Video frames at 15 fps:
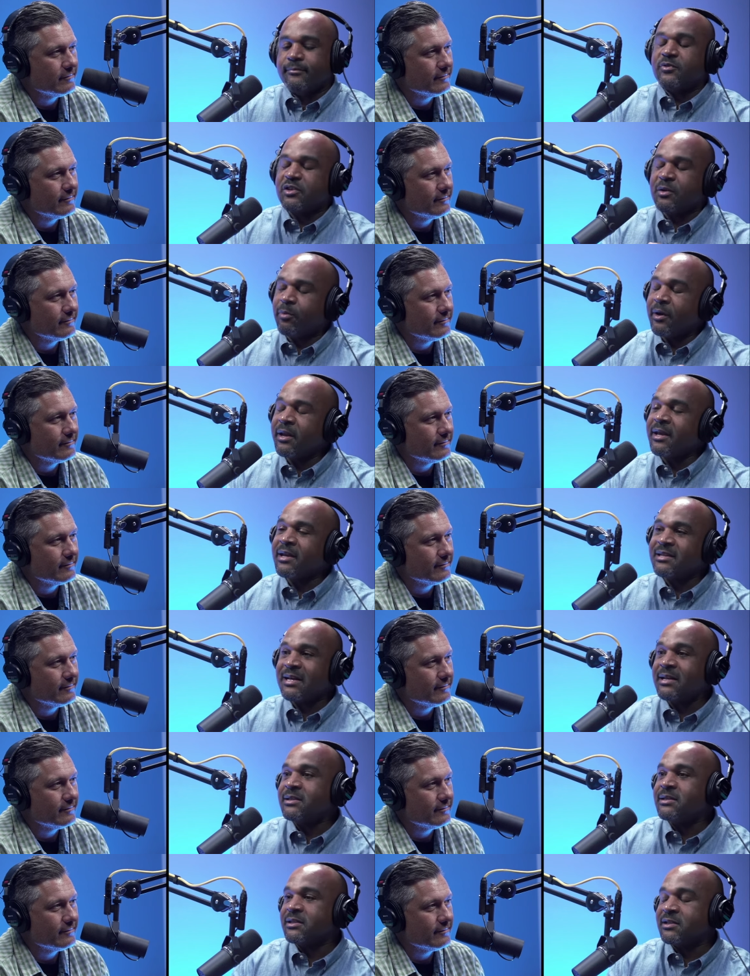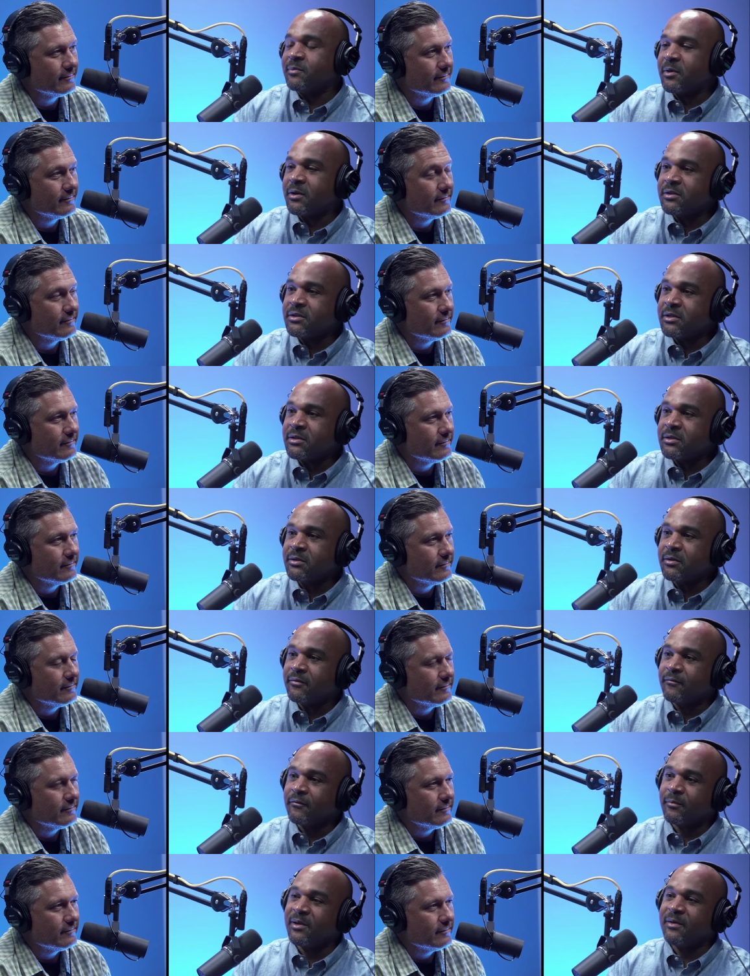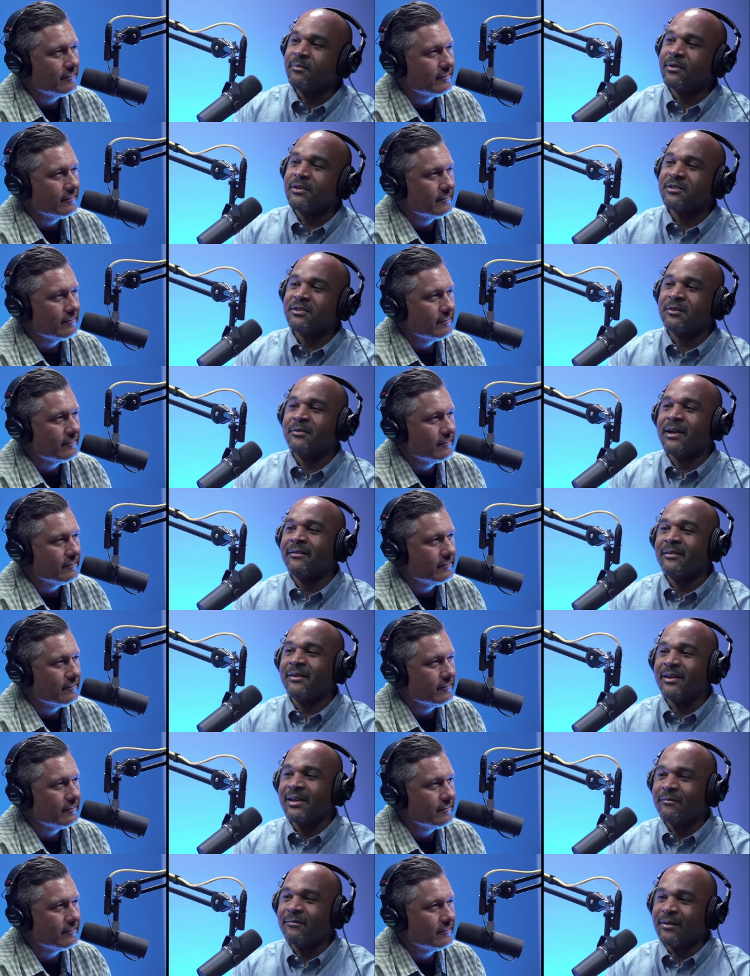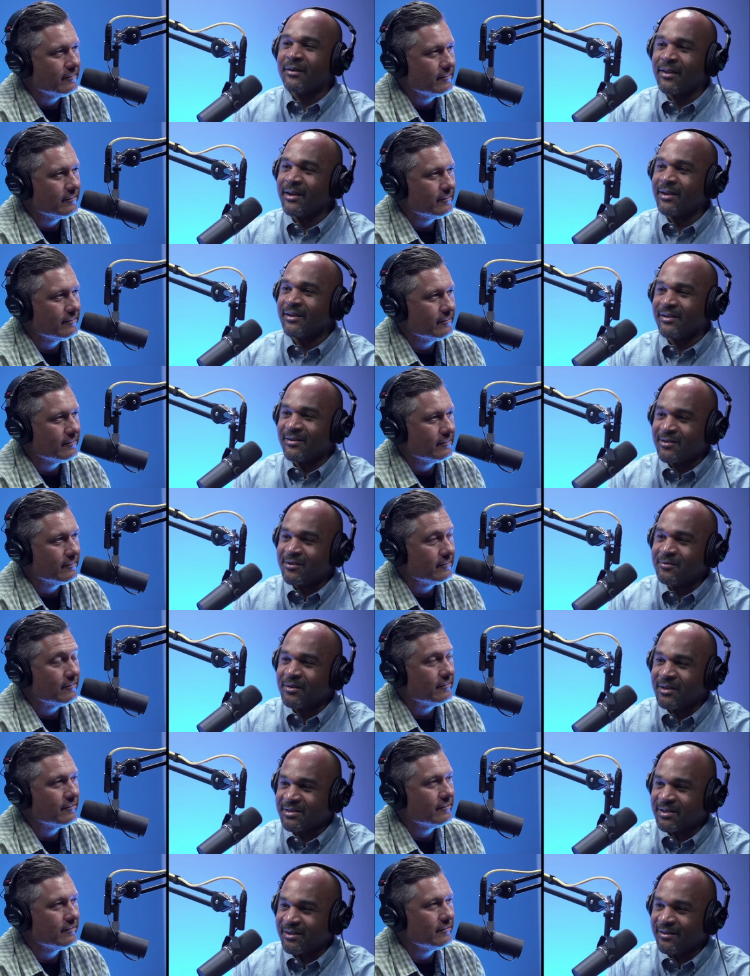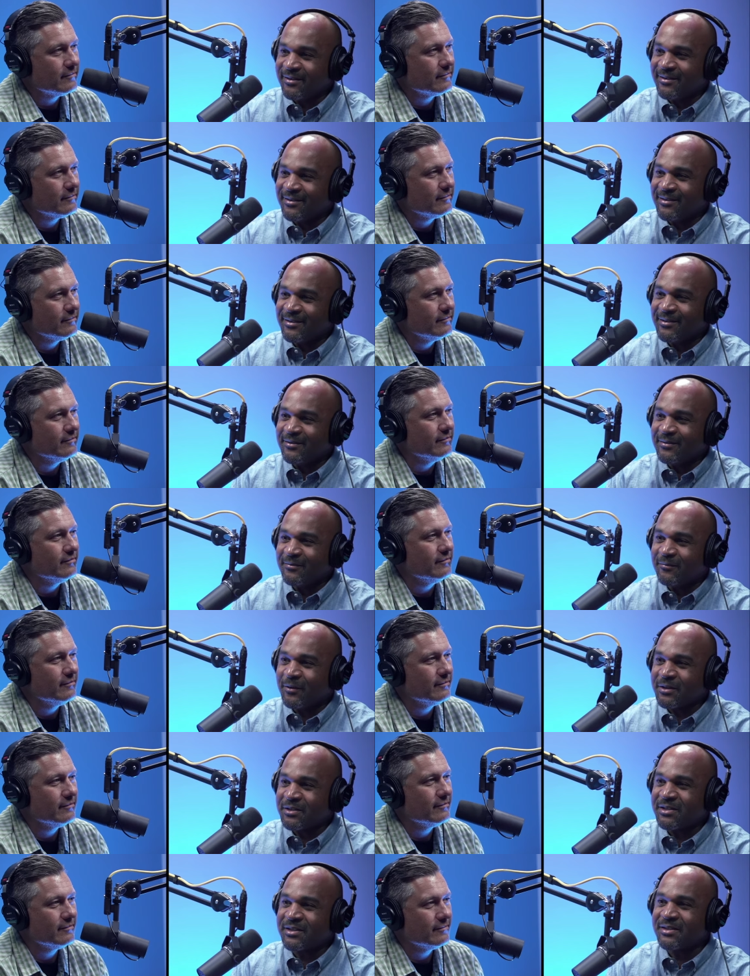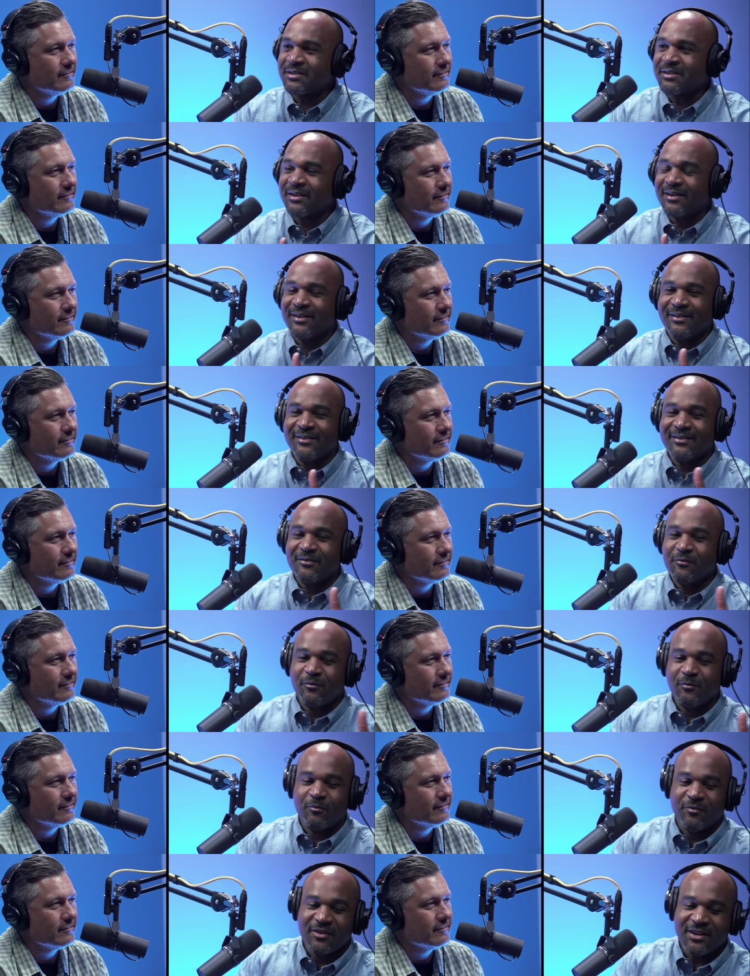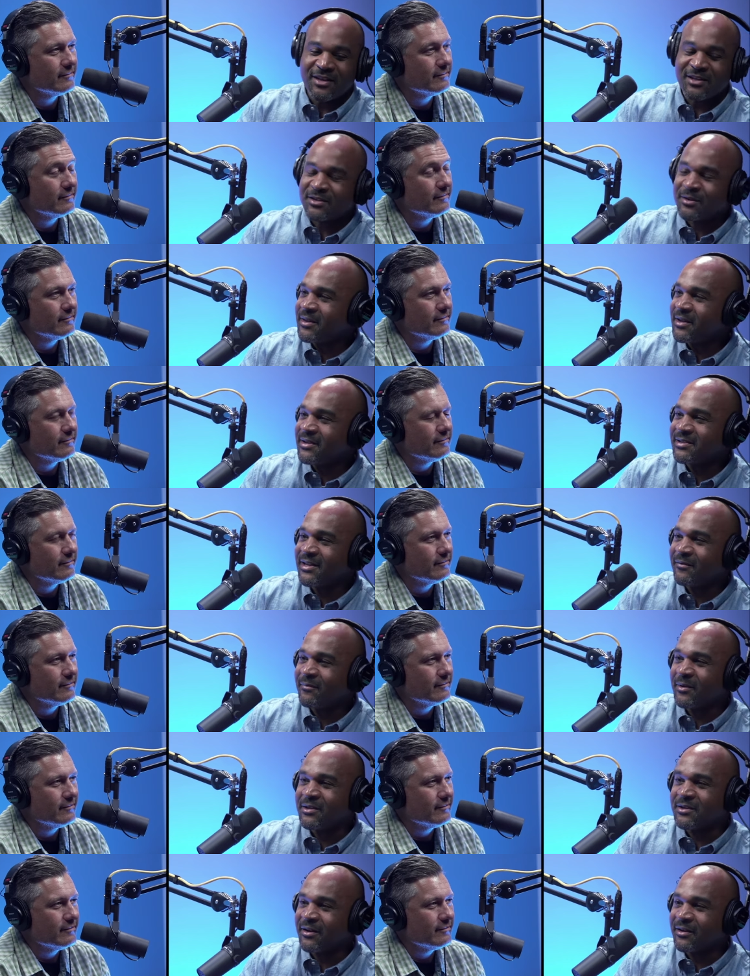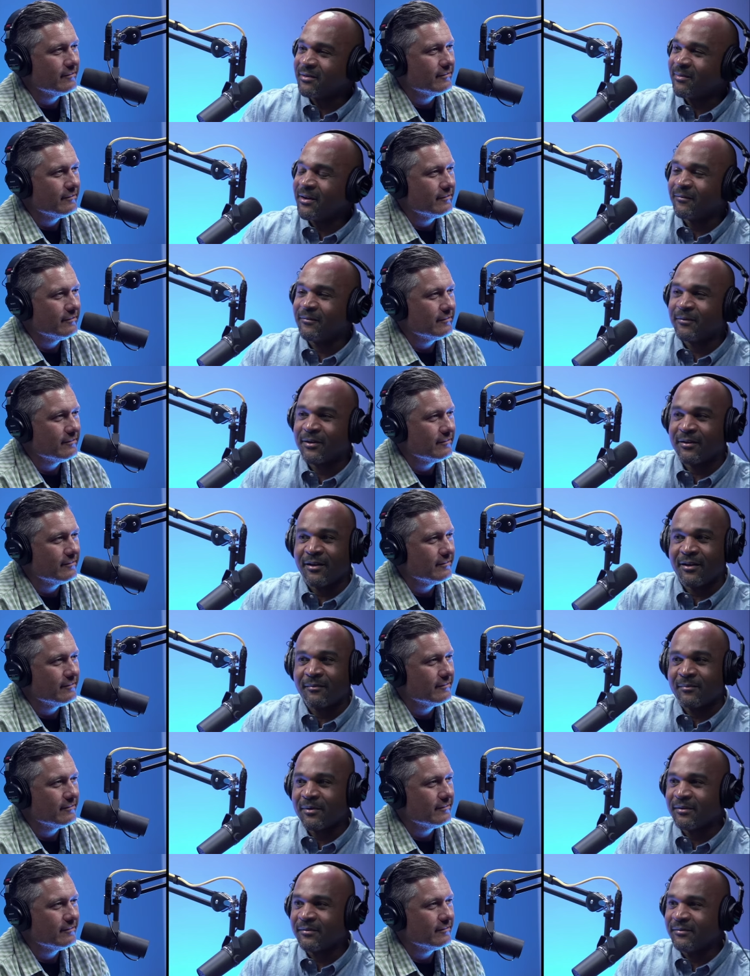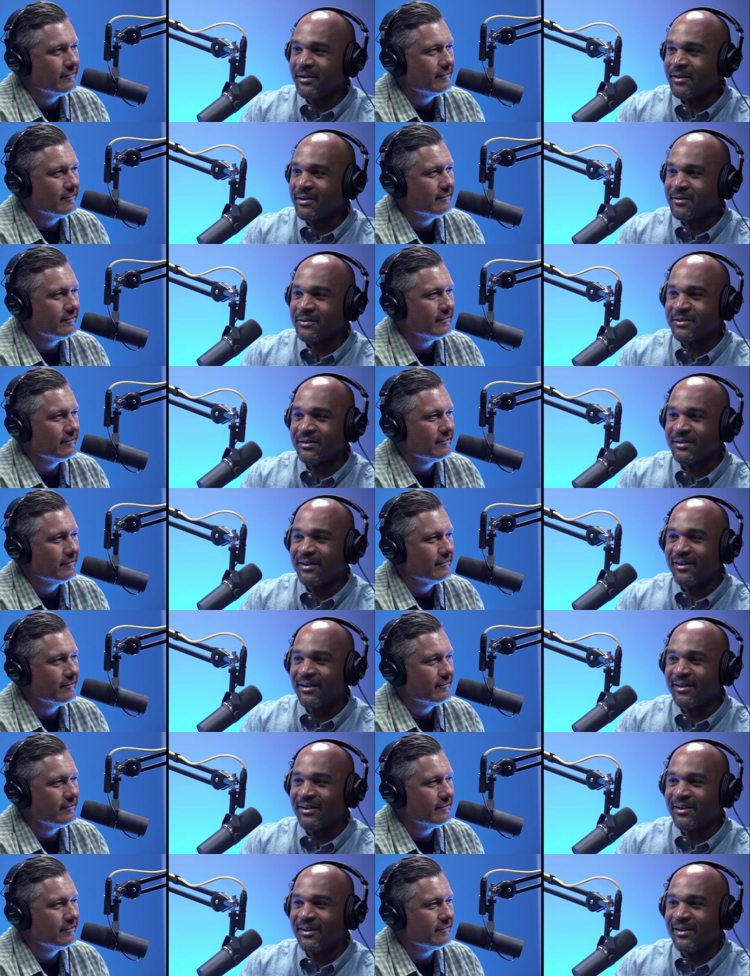Speaker 1: some pretty intense experiences for people to slow down and even think to listen mm. versus these are things that have been talked about for a number of years,